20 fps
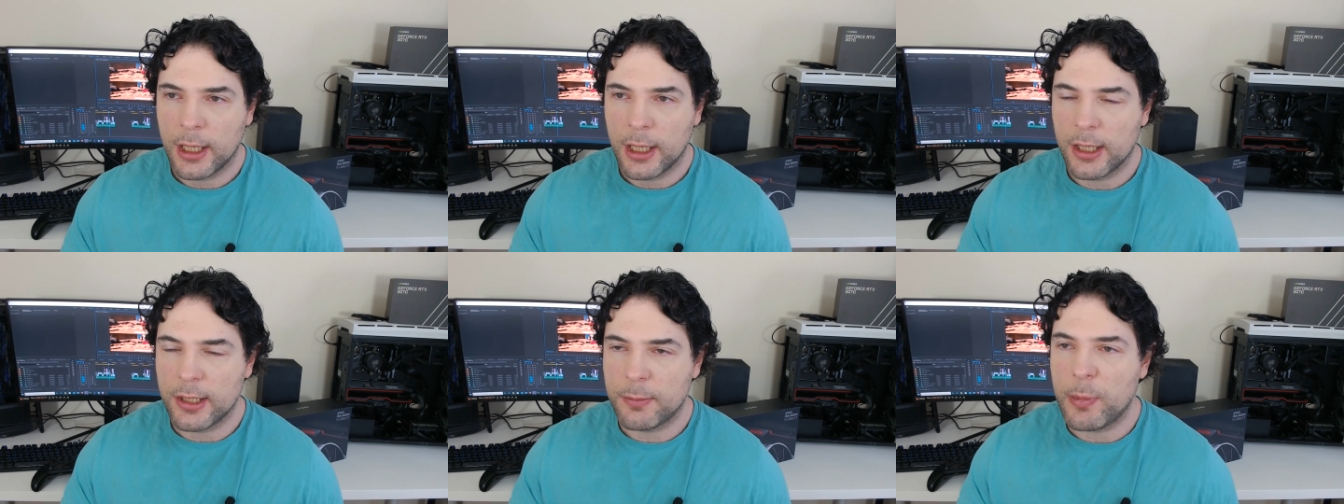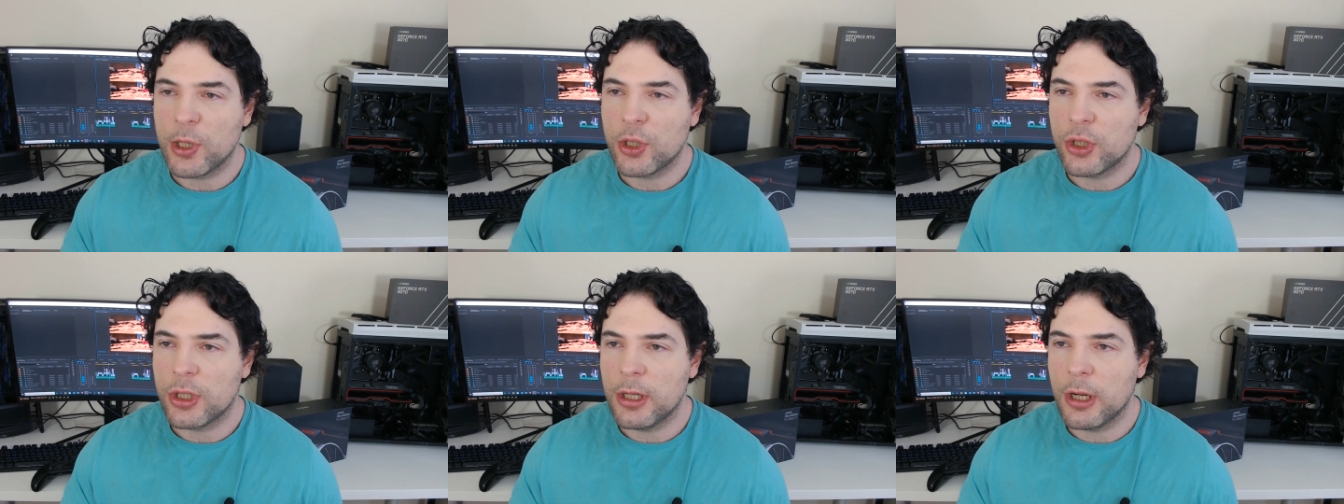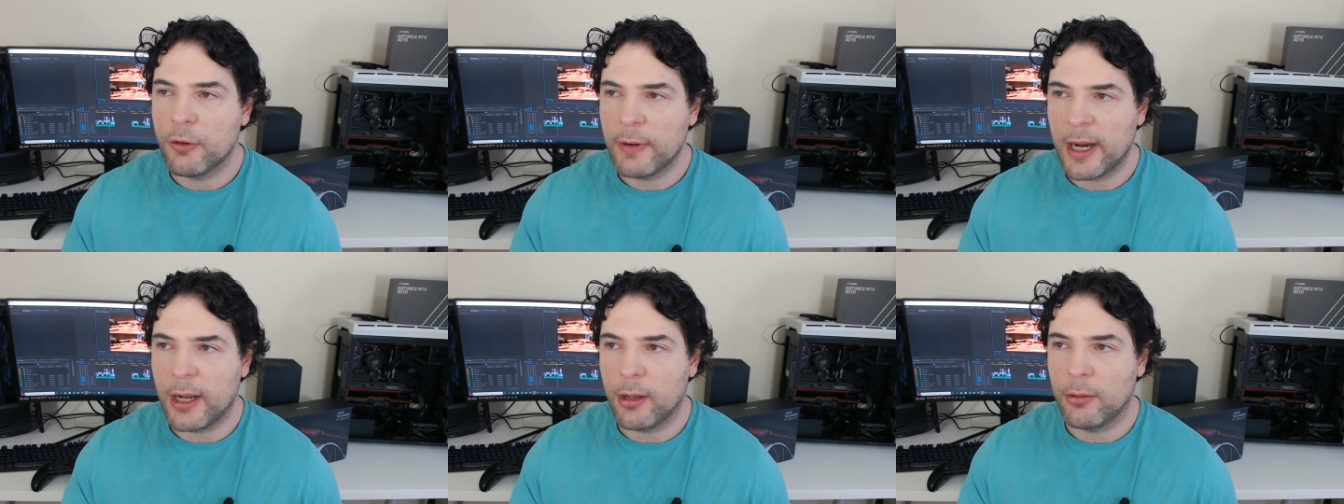especially
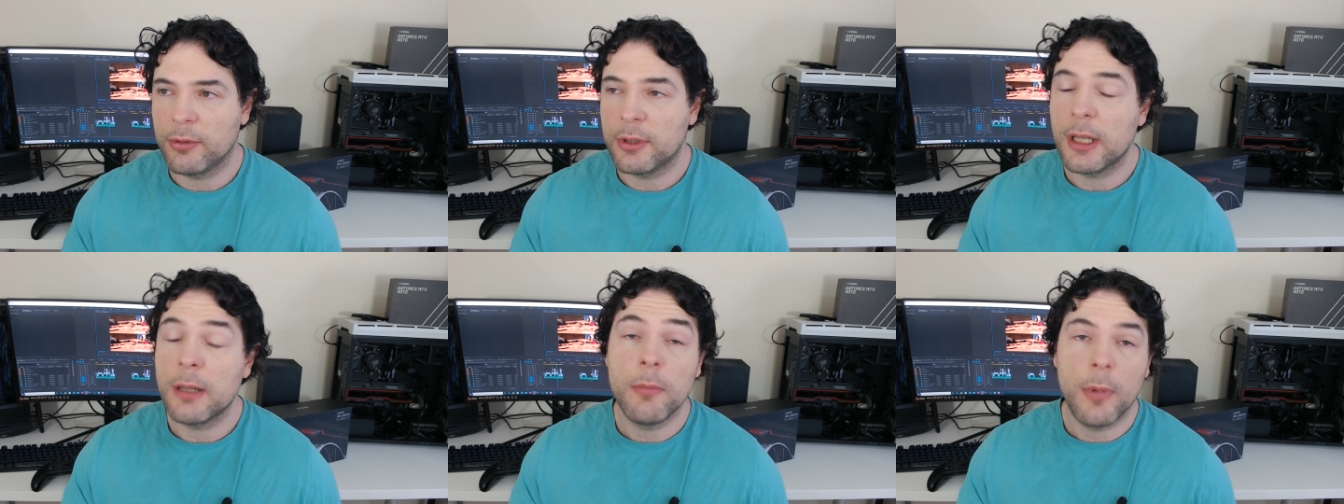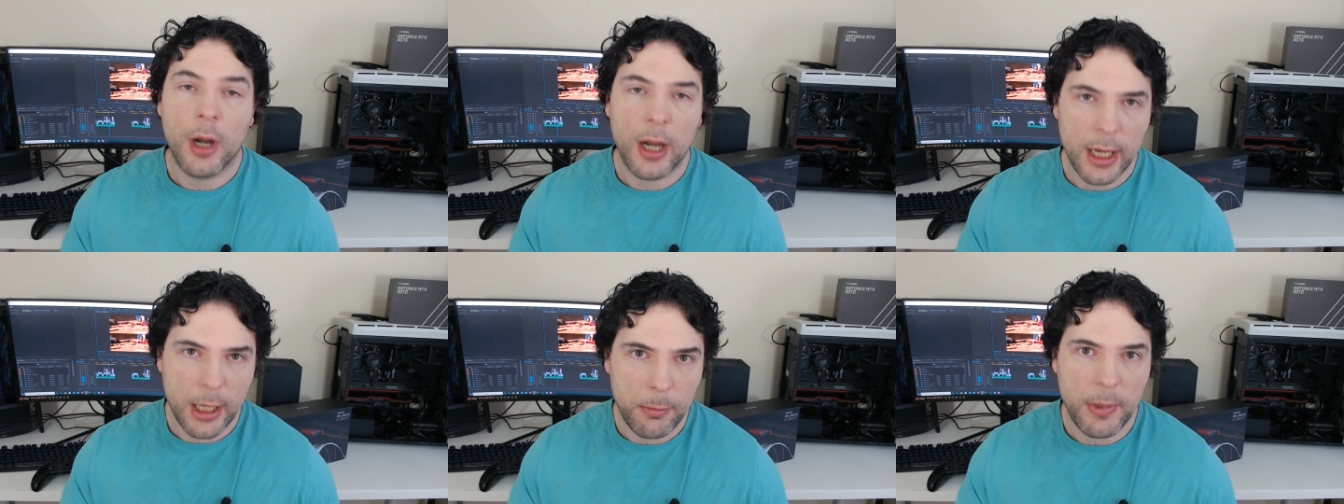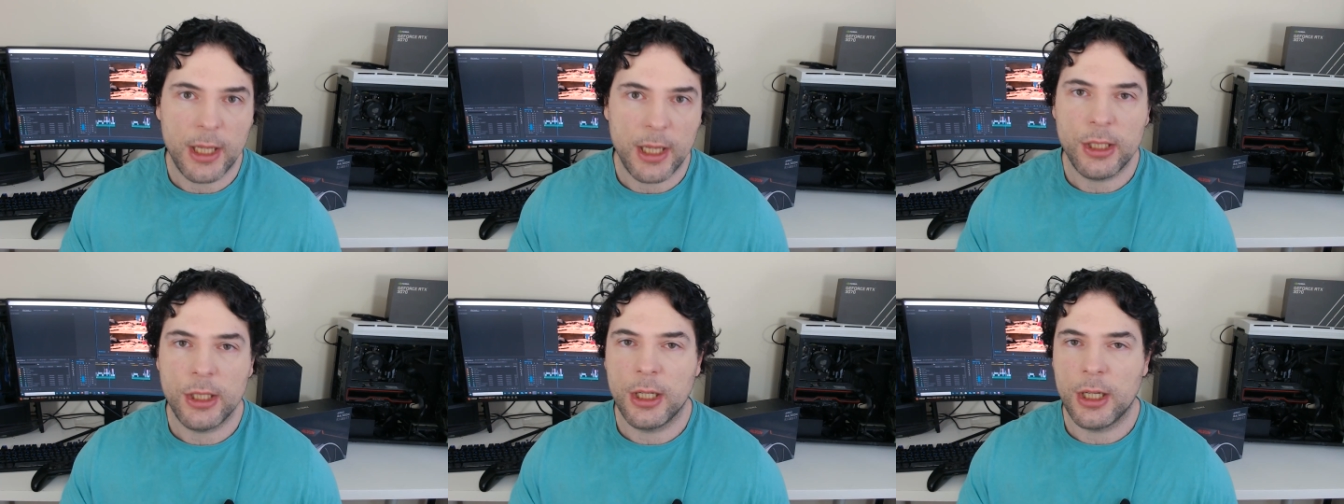around, in my
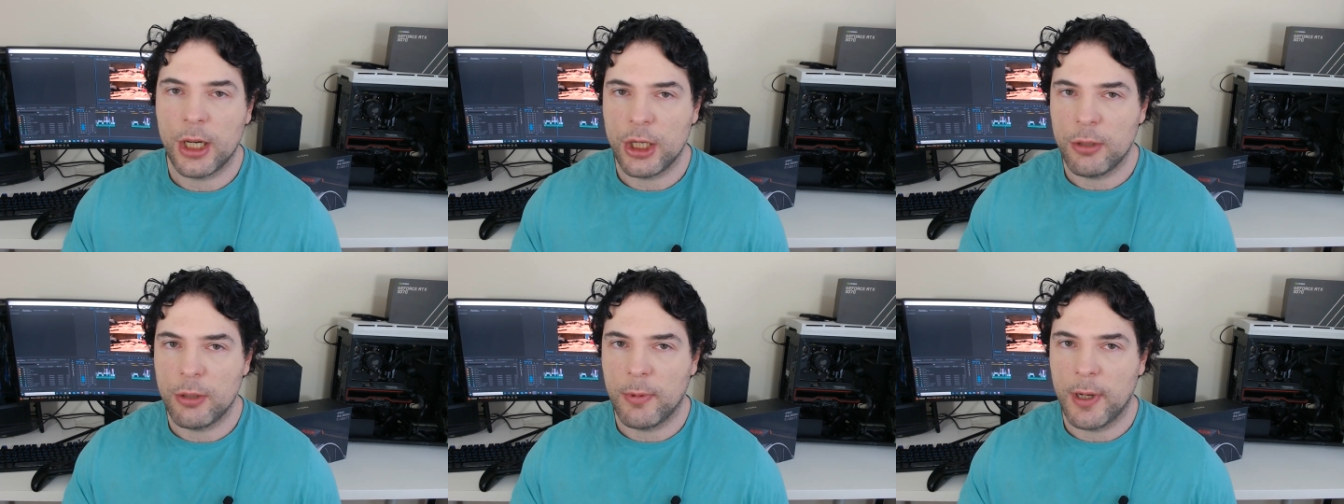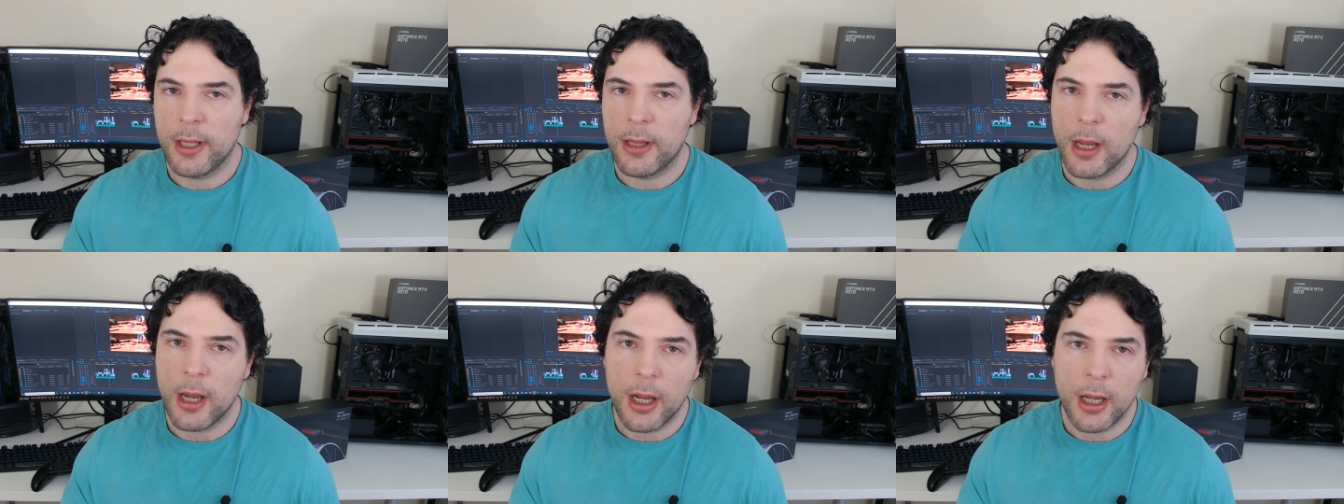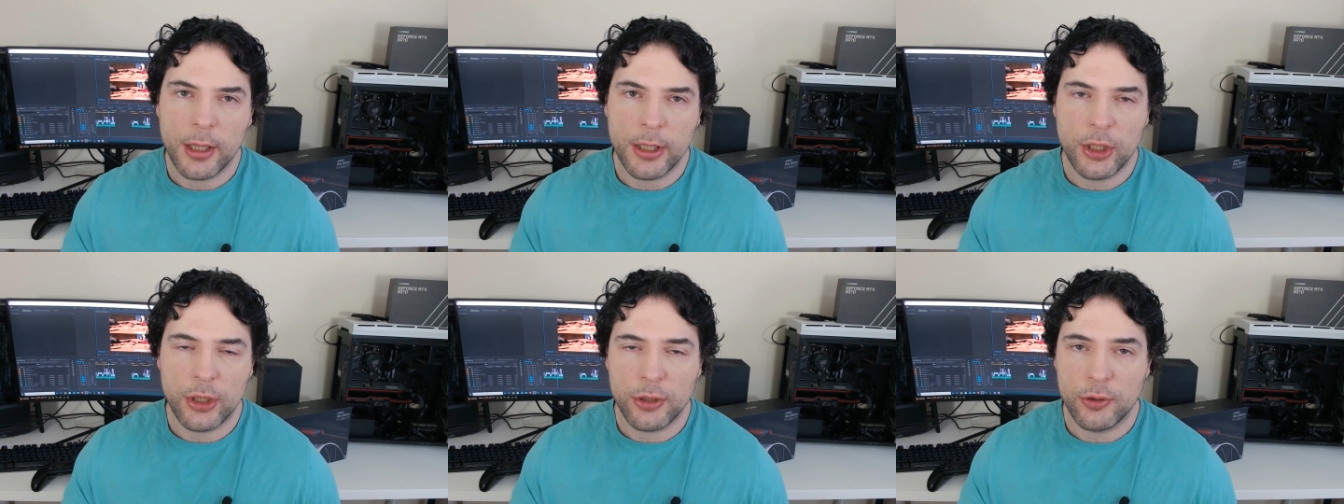opinion anyway, the early